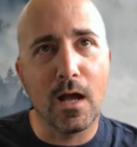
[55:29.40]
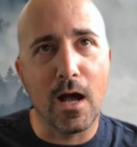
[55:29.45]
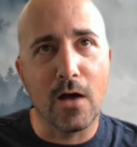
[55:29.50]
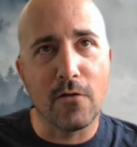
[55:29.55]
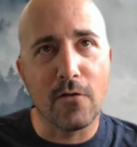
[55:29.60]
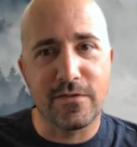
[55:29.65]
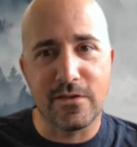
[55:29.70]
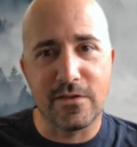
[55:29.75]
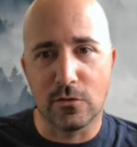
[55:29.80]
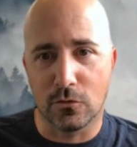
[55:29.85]

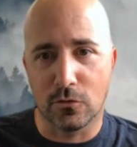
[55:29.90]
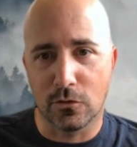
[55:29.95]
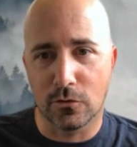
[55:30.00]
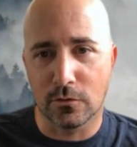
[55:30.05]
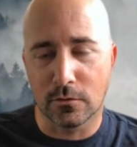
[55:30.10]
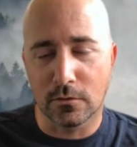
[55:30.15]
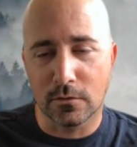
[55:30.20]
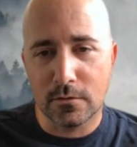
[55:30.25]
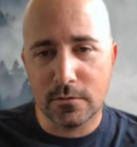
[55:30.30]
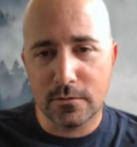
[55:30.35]
feel
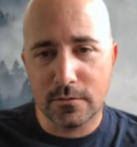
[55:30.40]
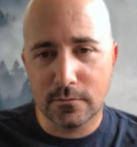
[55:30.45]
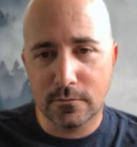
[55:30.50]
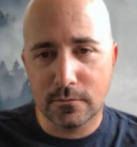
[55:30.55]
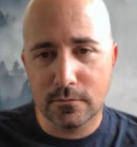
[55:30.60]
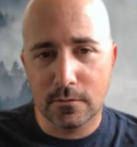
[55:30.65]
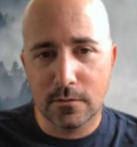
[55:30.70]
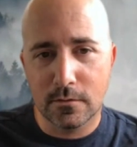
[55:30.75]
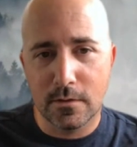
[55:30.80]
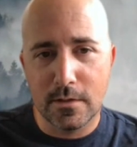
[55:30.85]
heard,
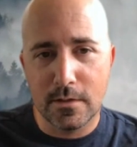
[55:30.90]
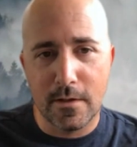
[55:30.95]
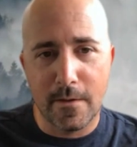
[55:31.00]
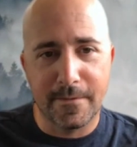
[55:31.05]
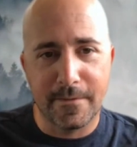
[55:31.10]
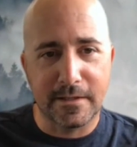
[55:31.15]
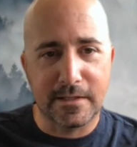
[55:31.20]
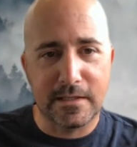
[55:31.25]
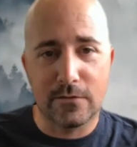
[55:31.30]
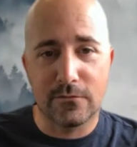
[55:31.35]

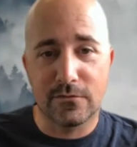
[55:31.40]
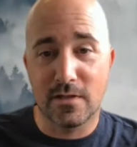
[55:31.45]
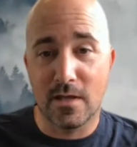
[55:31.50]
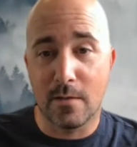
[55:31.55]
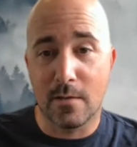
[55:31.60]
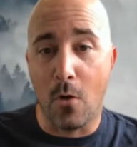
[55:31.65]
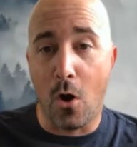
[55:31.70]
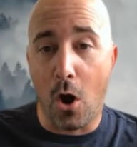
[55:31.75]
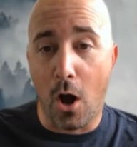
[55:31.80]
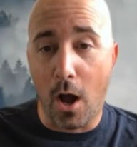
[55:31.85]
that gives
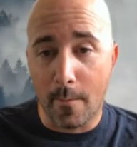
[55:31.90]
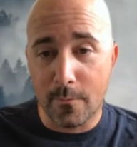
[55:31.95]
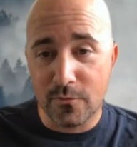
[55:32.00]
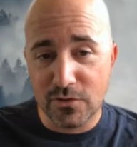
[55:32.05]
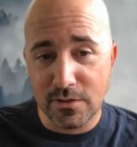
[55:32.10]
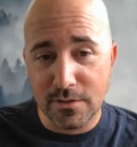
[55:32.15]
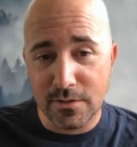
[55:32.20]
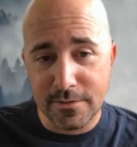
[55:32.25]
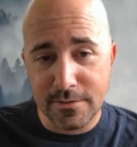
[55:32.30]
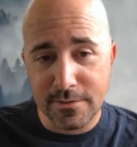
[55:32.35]
them
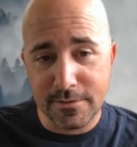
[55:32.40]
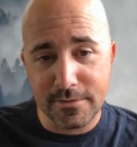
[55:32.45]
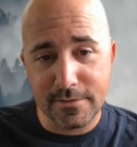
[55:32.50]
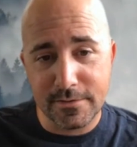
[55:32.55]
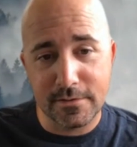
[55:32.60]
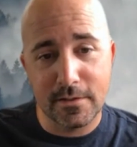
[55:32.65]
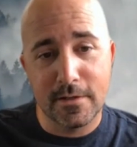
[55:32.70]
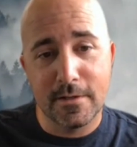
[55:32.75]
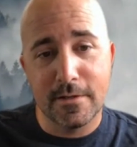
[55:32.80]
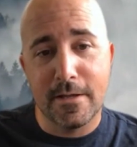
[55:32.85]

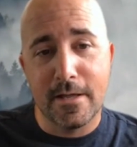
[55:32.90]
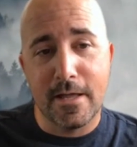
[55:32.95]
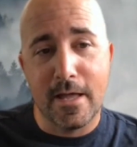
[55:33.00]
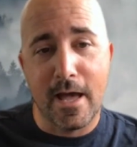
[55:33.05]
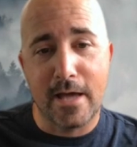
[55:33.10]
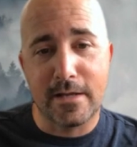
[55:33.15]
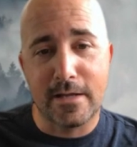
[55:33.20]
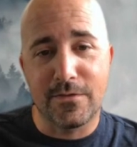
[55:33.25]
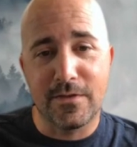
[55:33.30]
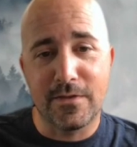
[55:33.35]
options.
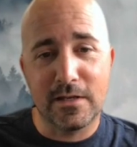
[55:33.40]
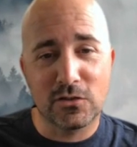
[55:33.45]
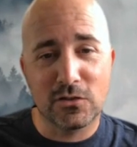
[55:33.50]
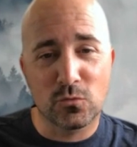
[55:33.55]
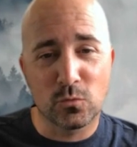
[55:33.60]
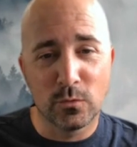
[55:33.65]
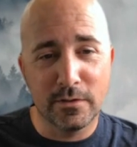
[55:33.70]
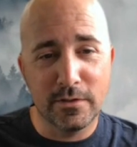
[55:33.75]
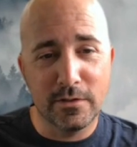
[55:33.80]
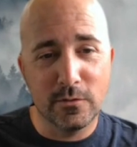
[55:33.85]
And I think it's
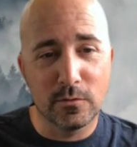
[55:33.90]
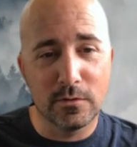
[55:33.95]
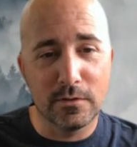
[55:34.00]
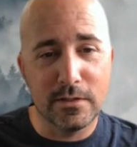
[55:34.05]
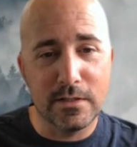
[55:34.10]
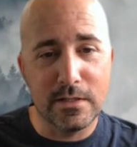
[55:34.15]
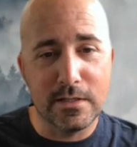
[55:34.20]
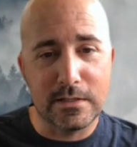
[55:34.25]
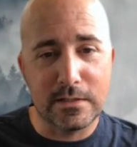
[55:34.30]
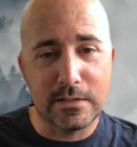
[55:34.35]
really,
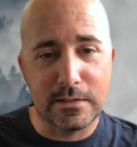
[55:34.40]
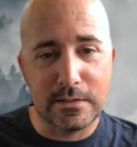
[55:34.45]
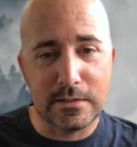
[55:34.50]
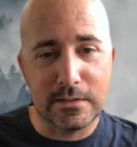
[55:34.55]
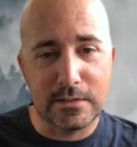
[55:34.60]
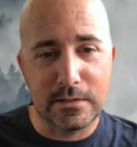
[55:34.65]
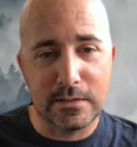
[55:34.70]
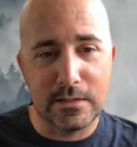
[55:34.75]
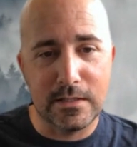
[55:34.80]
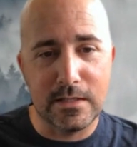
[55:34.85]
really
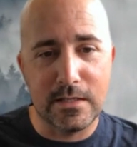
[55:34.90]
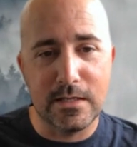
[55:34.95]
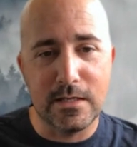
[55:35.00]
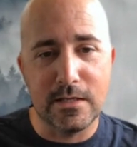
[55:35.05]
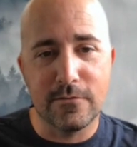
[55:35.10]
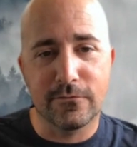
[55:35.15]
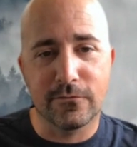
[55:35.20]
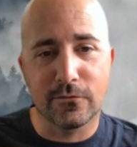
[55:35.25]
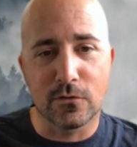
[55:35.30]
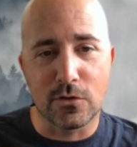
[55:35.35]

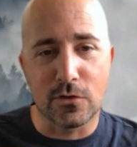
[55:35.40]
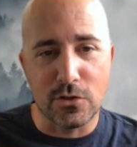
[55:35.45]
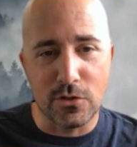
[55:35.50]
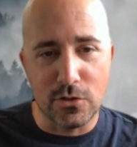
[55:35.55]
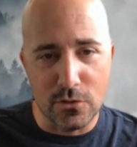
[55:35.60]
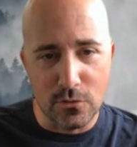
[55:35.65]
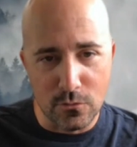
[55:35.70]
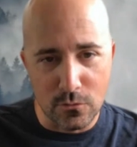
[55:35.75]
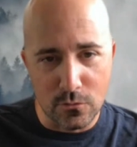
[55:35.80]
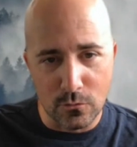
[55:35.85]
key for
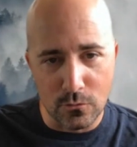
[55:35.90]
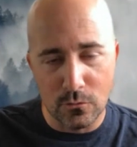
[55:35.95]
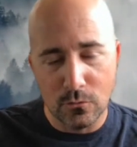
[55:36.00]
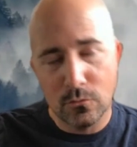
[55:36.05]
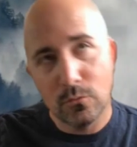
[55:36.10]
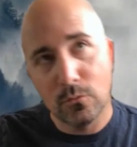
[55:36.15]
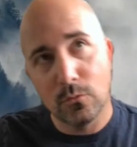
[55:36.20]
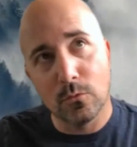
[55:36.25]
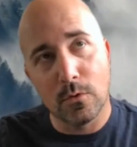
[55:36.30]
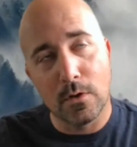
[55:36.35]

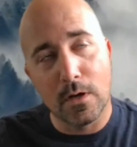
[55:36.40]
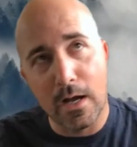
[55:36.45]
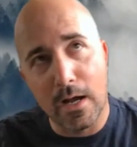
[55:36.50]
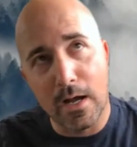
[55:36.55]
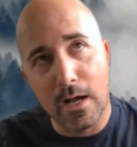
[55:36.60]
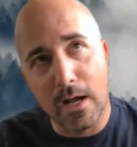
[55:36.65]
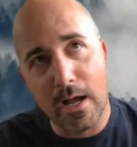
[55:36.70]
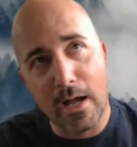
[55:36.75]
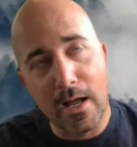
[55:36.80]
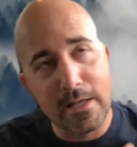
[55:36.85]
you
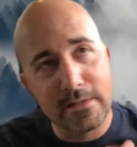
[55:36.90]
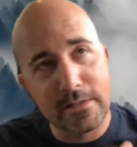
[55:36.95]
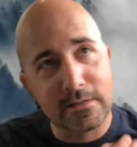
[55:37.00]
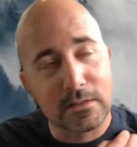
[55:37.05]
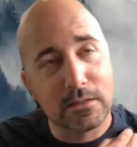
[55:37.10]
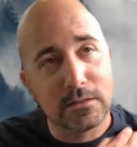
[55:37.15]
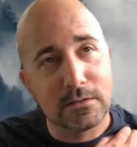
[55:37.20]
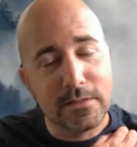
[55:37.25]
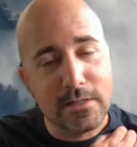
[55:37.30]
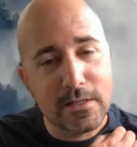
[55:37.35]
as a
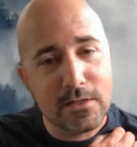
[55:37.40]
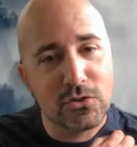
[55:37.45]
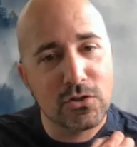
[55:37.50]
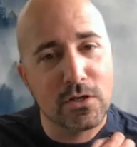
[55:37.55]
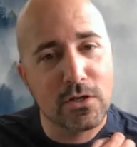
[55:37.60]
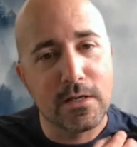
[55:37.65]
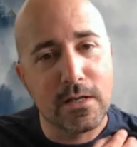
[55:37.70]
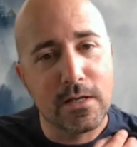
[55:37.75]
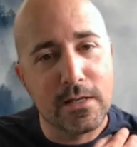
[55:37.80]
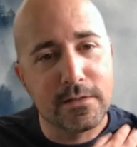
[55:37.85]

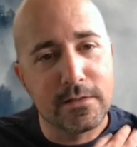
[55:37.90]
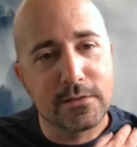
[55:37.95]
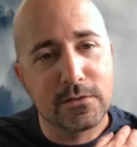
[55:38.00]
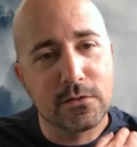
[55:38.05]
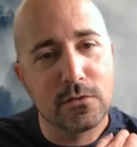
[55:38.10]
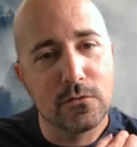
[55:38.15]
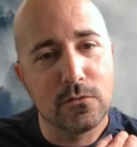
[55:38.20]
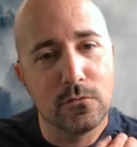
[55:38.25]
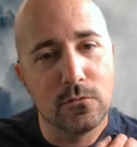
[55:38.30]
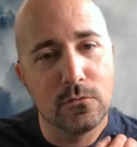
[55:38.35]
clinician is
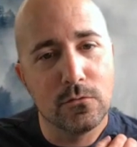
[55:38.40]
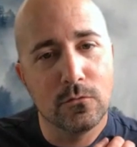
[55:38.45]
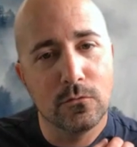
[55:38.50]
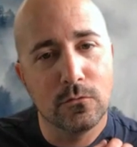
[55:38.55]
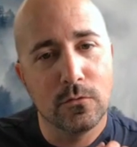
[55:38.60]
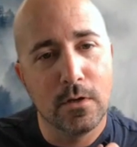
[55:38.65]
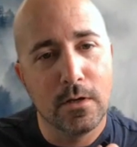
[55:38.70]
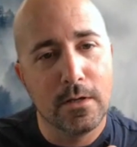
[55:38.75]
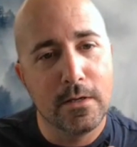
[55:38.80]
to,